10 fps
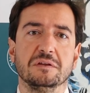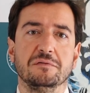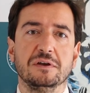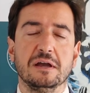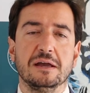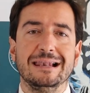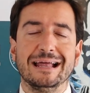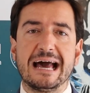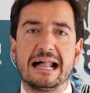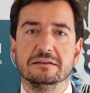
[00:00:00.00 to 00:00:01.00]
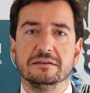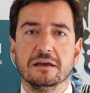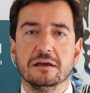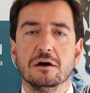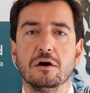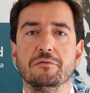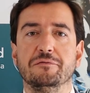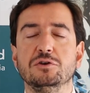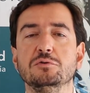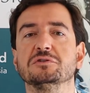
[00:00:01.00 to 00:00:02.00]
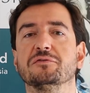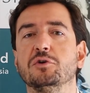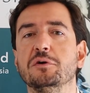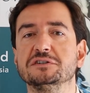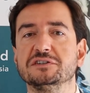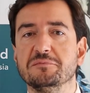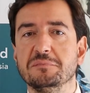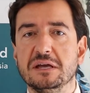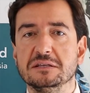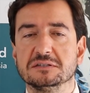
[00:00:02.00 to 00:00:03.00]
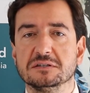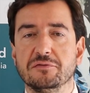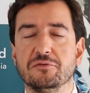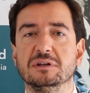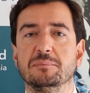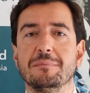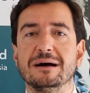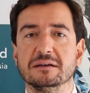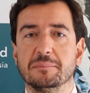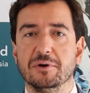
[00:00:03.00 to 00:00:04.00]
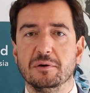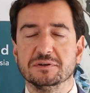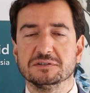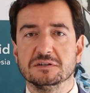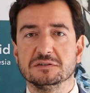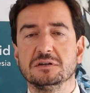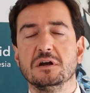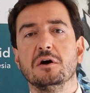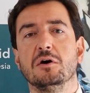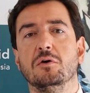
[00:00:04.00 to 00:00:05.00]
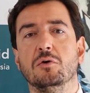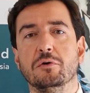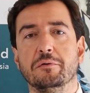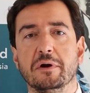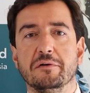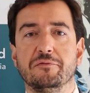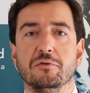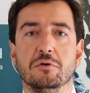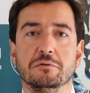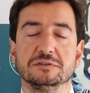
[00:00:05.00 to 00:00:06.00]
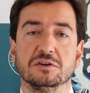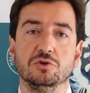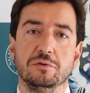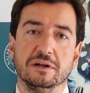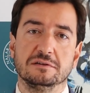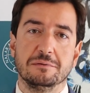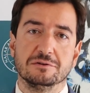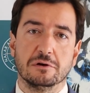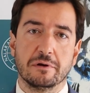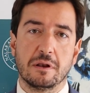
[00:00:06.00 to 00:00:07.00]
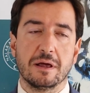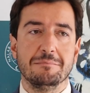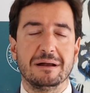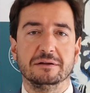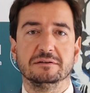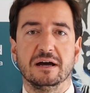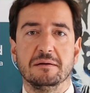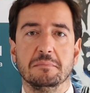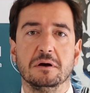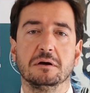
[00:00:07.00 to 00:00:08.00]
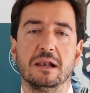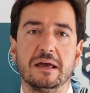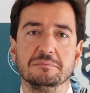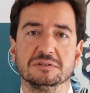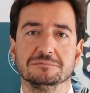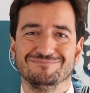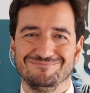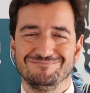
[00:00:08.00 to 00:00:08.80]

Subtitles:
the illegality of the use of coercive means for diplomatic purposes or for securing territorial and maritime claims.